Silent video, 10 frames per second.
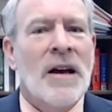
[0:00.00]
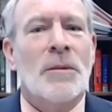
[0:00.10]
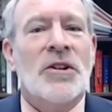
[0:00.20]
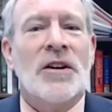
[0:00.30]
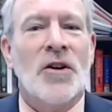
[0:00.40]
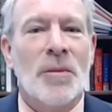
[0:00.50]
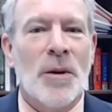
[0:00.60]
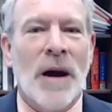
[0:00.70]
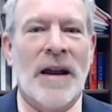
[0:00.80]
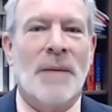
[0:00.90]
Let me tell you a little bit
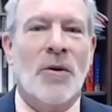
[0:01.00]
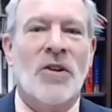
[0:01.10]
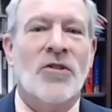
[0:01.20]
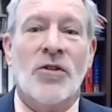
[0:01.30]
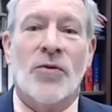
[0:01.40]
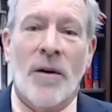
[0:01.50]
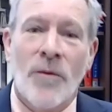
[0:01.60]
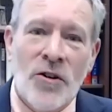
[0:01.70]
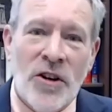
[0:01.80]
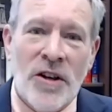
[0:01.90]
about Anne-Marie. She's from
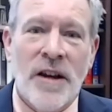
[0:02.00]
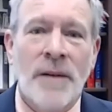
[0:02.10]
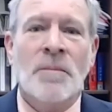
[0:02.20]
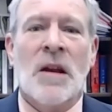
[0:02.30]
Virginia.